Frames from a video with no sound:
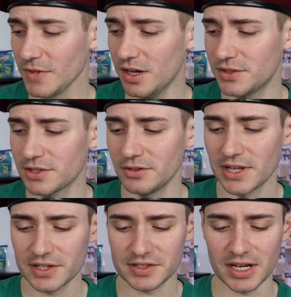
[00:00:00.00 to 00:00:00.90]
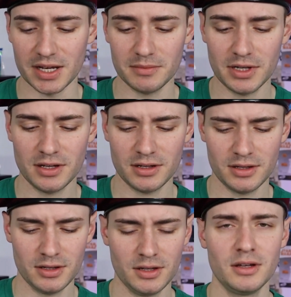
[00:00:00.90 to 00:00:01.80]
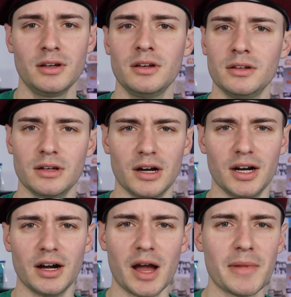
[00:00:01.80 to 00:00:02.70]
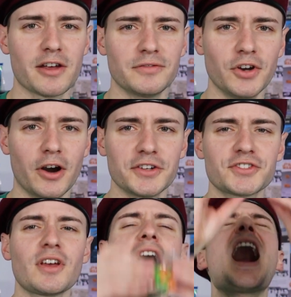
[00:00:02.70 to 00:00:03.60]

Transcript: Until next time, I'm out of darts.